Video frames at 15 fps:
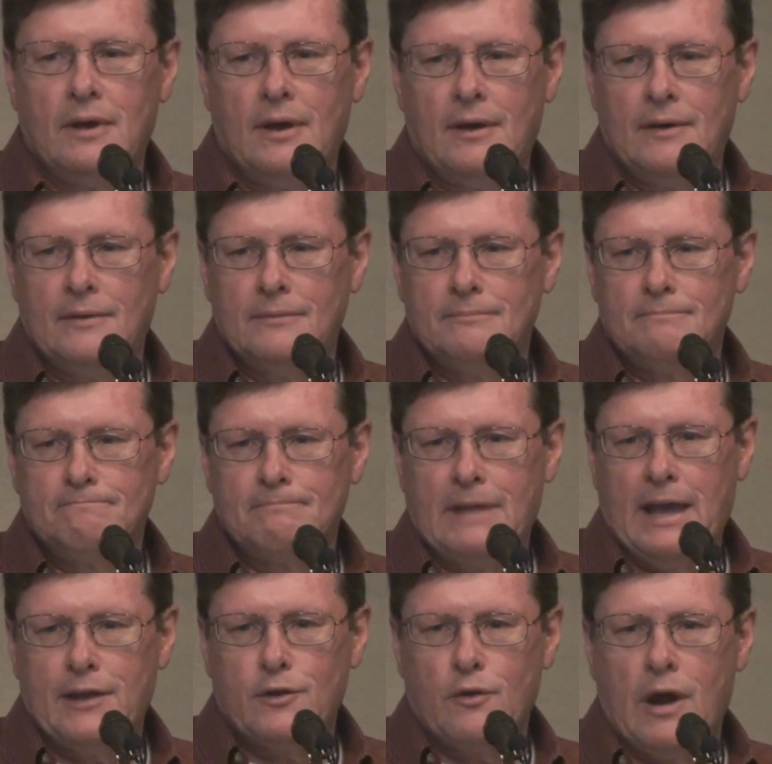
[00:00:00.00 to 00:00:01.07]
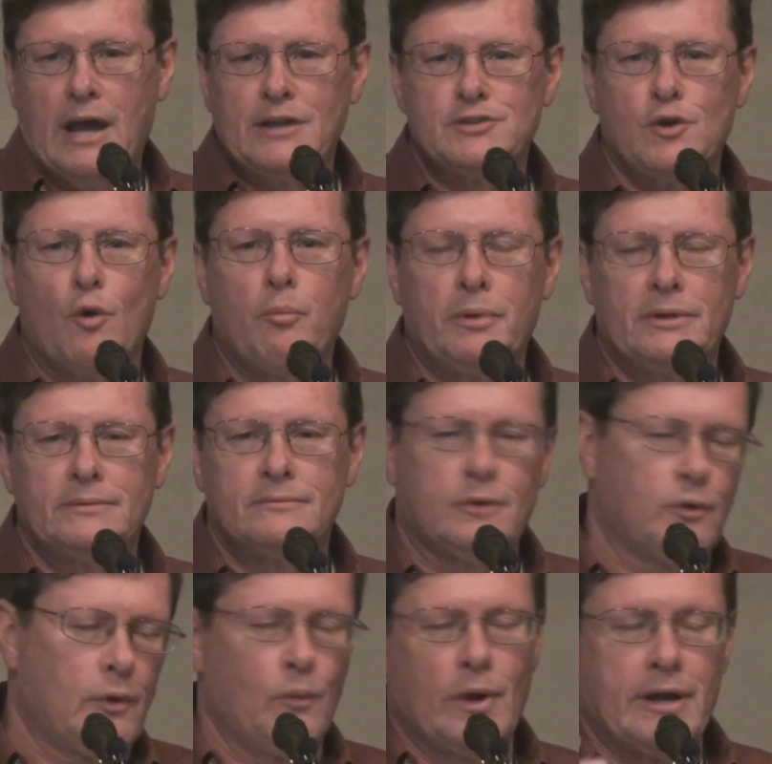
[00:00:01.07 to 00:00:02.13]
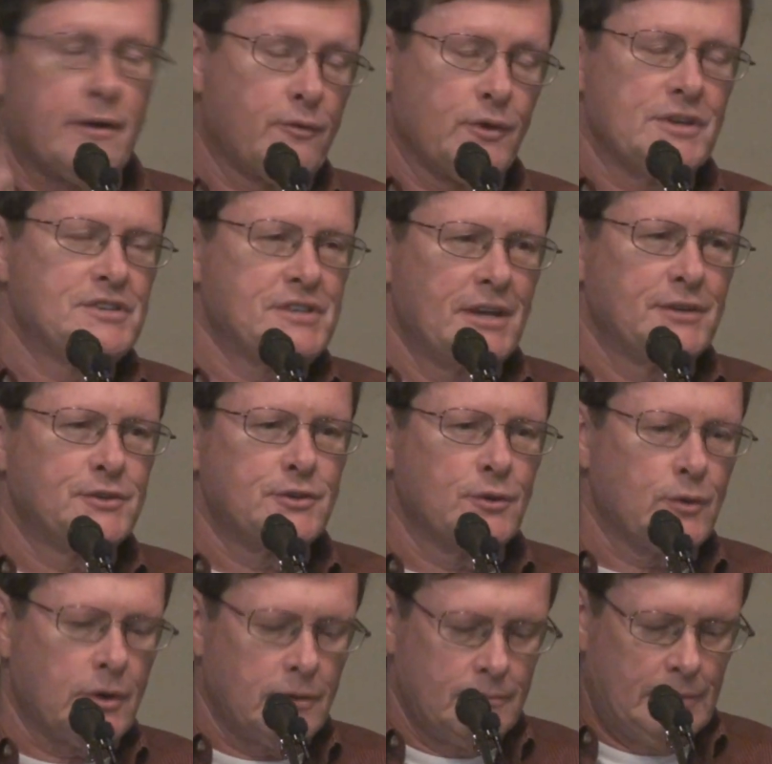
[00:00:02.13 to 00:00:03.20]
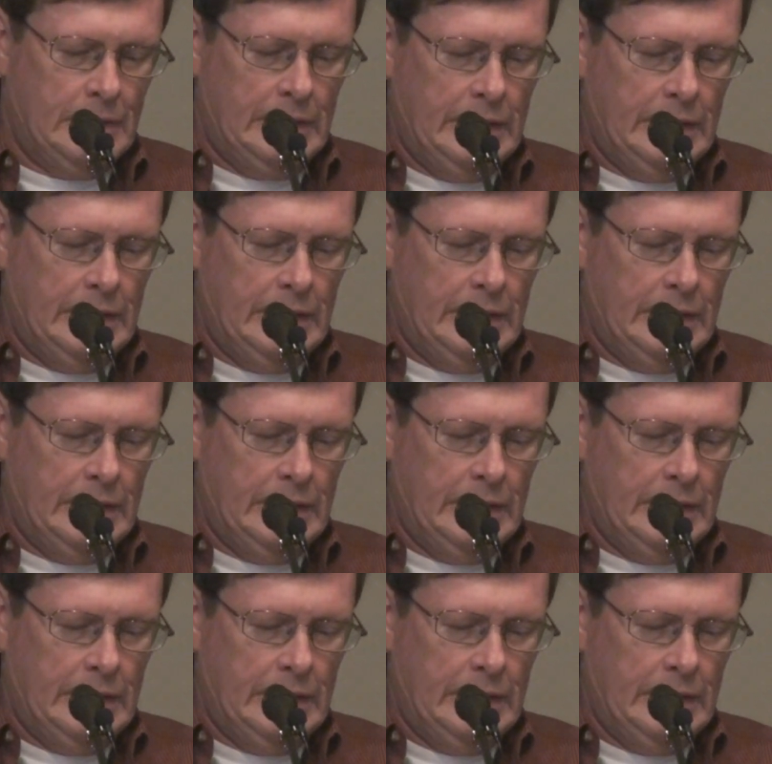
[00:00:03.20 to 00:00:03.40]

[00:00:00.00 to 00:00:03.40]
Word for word: uh, had her eyes open, or whatever he said to her.